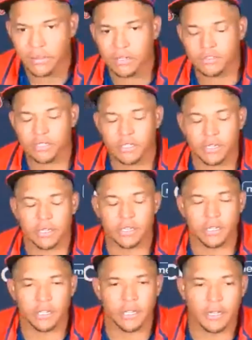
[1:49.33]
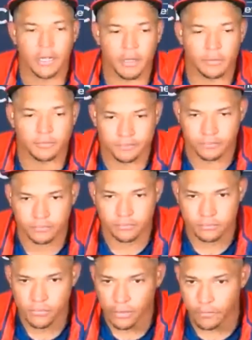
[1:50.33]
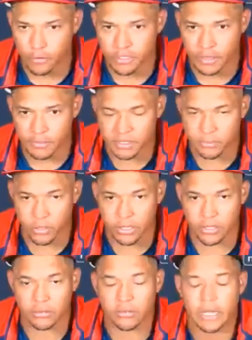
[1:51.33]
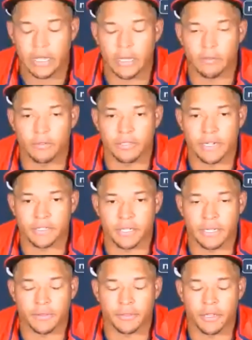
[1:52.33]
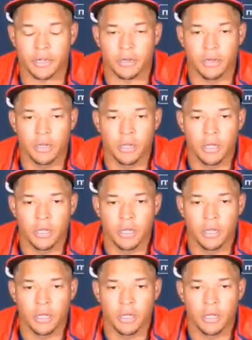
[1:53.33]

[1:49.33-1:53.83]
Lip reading: That was good. First game of spring, it was nice to get out there,